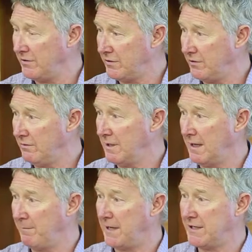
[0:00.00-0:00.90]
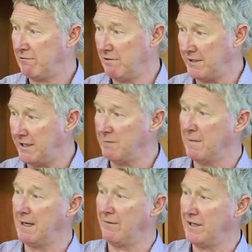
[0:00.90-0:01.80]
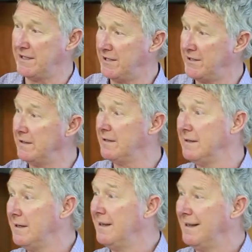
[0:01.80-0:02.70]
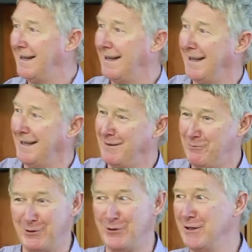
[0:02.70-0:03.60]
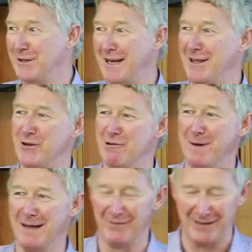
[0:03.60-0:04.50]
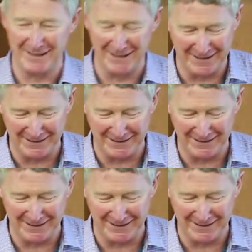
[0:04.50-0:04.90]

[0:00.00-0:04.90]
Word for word: to uh, pass across again to my lovely assistant. Uh, well, you did say that you yeah. were my lovely assistant.